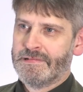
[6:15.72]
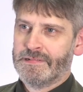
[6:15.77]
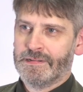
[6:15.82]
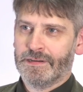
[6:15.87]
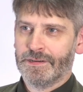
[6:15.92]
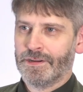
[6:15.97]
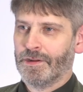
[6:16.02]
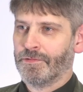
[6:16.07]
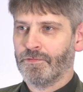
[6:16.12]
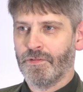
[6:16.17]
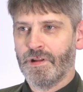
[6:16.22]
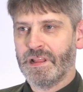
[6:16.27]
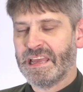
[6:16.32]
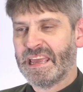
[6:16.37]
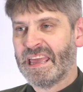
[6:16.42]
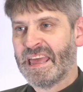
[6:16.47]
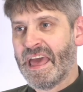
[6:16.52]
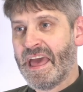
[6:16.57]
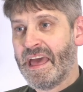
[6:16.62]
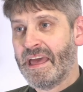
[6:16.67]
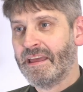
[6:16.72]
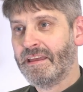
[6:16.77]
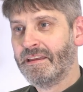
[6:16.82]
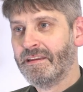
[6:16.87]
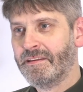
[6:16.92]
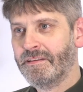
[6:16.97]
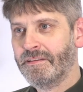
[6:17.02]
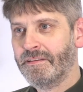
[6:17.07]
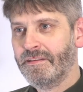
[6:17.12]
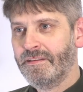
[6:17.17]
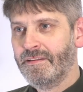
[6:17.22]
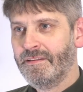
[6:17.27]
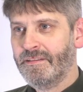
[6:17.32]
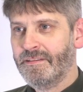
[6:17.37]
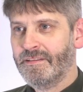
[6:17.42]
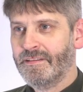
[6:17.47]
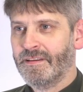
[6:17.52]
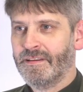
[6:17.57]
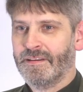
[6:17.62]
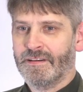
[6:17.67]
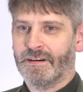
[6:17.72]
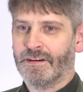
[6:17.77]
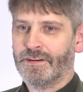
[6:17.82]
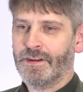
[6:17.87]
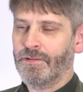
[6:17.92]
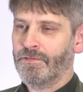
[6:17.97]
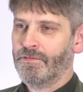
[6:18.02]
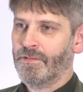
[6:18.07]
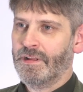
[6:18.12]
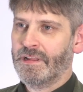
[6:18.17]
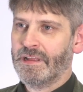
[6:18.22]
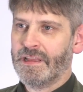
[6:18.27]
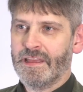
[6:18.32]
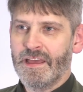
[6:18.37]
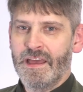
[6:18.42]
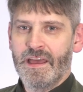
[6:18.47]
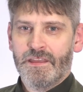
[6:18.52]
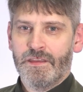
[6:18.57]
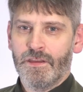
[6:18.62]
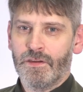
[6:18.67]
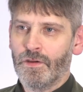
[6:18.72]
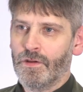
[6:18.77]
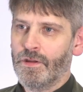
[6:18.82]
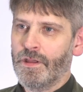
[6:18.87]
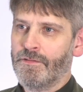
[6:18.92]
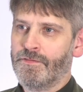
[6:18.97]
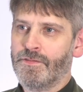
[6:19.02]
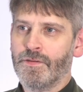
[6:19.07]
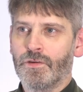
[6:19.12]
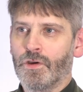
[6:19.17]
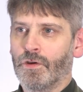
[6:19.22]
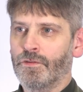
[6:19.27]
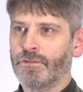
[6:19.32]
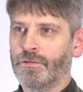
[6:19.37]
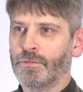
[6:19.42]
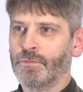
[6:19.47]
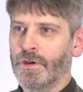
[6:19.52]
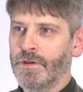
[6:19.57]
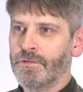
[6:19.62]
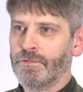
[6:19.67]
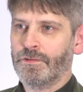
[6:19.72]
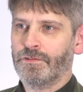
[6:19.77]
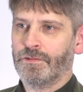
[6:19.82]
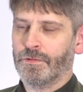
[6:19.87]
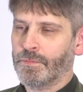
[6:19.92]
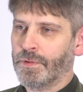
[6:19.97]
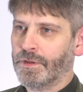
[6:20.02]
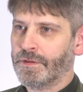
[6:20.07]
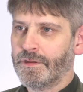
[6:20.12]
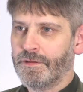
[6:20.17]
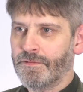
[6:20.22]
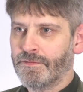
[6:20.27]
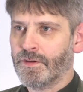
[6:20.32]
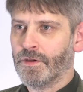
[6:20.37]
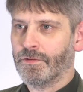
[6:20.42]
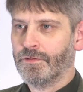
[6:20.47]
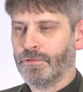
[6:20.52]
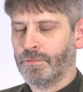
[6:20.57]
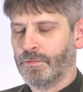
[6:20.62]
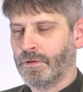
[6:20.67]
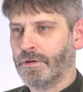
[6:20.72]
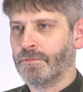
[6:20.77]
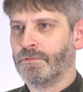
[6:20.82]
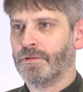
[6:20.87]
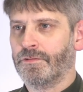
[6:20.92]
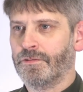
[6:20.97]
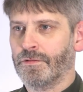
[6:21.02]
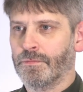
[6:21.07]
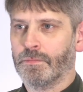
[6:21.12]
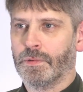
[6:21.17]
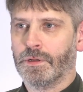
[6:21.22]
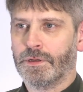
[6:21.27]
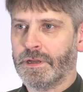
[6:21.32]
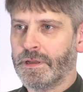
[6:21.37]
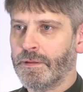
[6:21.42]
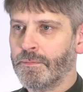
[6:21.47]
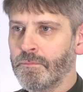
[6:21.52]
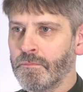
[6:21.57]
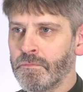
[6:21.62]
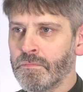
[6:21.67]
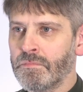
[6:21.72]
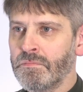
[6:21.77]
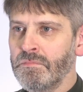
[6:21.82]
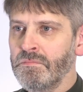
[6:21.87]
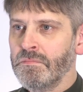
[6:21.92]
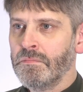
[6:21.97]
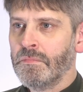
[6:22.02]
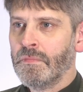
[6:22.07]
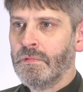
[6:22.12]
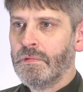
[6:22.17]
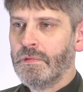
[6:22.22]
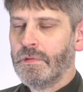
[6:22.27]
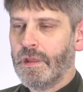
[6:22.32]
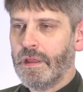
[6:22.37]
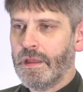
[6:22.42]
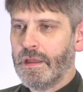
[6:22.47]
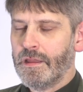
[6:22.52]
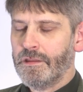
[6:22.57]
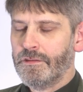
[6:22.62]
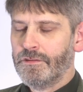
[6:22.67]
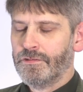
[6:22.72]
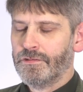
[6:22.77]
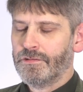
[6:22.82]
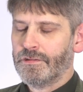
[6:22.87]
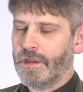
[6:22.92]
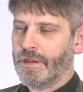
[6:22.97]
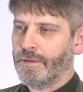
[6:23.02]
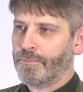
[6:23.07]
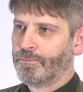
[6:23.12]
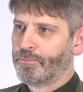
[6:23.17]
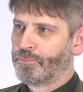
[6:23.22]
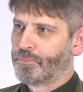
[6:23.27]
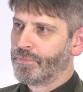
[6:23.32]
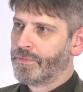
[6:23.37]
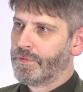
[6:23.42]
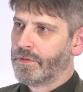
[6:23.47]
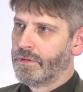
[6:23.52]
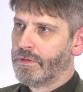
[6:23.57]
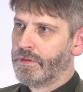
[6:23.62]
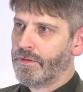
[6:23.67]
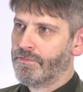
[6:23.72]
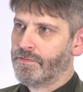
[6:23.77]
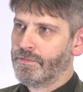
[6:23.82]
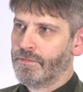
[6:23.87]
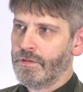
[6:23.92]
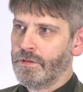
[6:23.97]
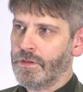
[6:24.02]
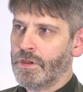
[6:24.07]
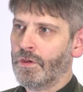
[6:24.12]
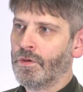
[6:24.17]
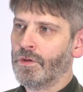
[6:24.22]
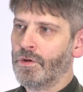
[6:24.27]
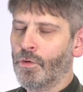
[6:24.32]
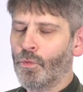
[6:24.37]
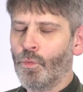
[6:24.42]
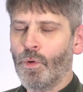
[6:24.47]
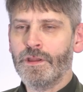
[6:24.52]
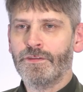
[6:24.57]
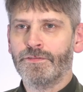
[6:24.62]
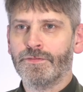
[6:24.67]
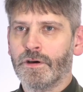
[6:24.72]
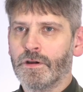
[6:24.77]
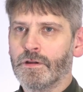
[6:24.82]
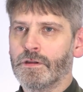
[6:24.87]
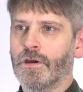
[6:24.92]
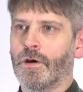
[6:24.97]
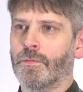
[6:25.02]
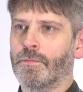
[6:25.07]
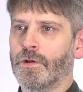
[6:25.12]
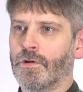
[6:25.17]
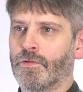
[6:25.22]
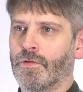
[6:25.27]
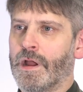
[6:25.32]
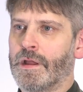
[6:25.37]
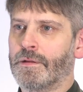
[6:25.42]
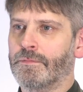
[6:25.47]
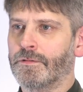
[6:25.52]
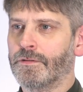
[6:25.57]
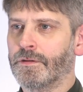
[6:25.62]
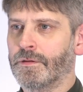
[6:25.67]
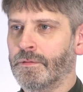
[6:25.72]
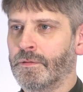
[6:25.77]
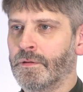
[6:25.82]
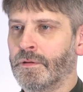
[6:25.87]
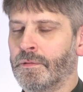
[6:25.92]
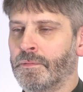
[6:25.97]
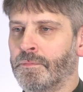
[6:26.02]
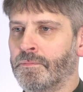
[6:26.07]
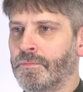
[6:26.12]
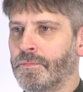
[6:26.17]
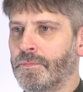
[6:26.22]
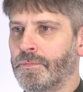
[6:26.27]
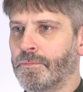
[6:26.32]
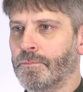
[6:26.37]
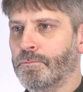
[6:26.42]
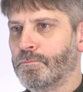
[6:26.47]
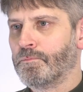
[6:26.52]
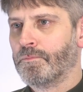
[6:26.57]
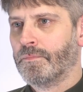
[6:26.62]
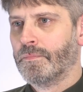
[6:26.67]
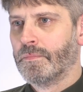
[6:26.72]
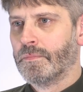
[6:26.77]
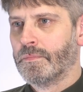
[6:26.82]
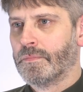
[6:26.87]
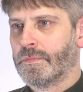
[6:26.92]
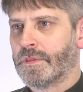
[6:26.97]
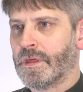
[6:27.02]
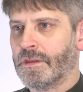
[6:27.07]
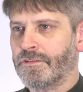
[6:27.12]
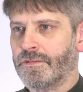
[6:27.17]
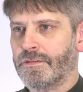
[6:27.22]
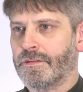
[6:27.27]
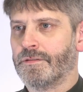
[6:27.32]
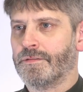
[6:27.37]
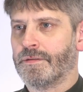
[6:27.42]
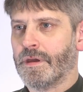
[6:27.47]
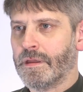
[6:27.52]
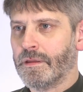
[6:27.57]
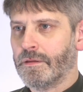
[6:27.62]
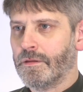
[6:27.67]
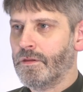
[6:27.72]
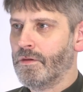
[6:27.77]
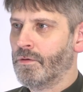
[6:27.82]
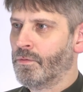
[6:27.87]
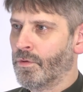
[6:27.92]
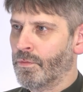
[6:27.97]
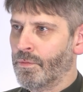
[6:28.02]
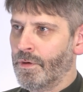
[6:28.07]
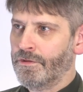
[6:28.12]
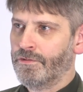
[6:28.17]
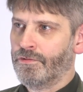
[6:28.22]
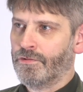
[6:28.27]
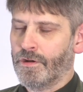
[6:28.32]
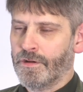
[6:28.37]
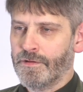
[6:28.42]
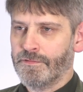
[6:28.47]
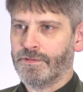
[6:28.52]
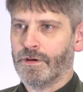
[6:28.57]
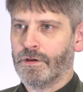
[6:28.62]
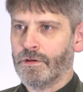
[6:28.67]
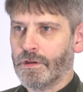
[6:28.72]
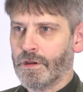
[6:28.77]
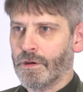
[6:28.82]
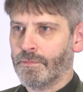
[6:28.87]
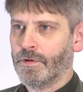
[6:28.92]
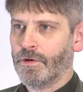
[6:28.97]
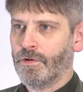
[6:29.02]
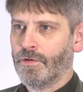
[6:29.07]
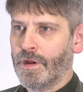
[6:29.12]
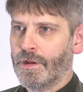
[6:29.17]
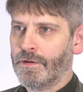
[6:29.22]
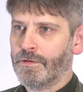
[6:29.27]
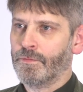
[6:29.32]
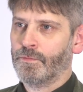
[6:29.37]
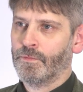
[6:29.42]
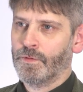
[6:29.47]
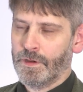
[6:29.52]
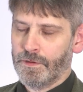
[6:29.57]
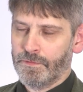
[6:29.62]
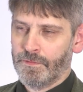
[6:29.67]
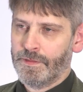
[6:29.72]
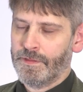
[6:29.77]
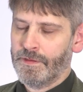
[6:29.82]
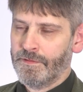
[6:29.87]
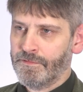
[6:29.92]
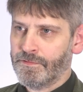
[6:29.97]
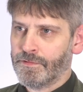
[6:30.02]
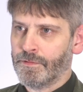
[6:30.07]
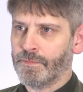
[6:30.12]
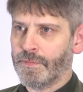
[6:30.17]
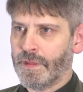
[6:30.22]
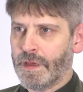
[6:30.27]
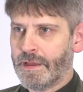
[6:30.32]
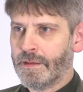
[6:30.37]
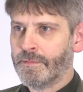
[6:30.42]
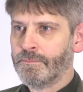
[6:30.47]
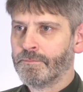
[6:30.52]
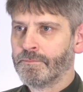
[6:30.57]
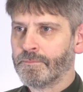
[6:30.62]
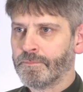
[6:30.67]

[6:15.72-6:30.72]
I don't really care. I don't really care. If you've got to work with somebody, you've got to work with somebody. It's you can always find common ground. That's the thing. You always try and find common ground and work with it from there.